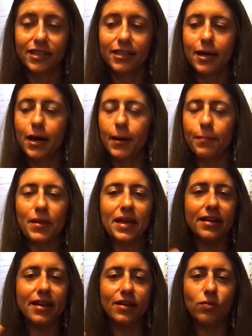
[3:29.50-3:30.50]

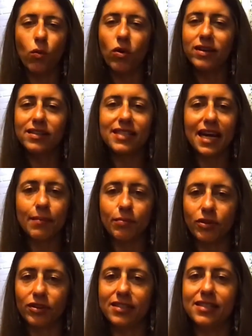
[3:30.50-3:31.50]
And one
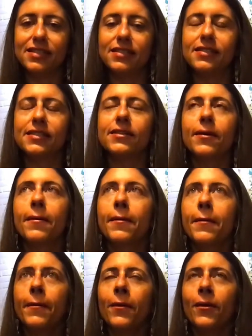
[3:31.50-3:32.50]
example is,
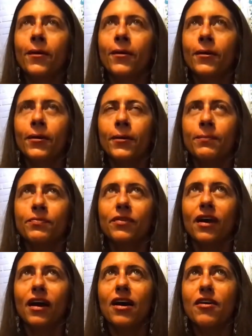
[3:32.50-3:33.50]

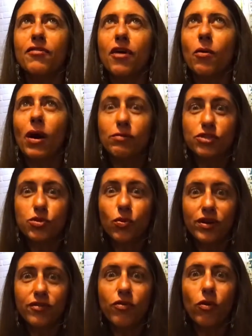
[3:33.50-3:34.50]
I was
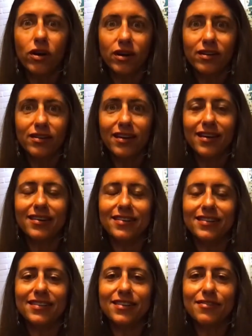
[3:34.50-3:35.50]
24
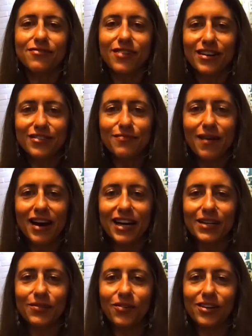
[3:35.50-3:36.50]
and a friend of
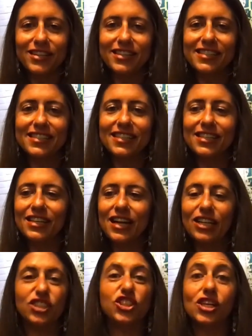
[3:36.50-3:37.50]
mine
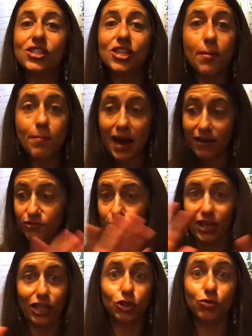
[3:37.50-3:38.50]
had just come back from
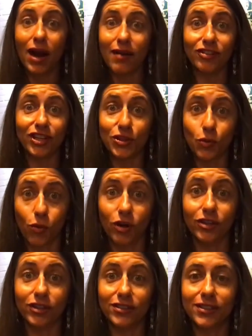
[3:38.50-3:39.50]
like traveling the
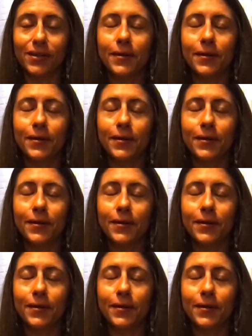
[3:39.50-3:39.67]
world.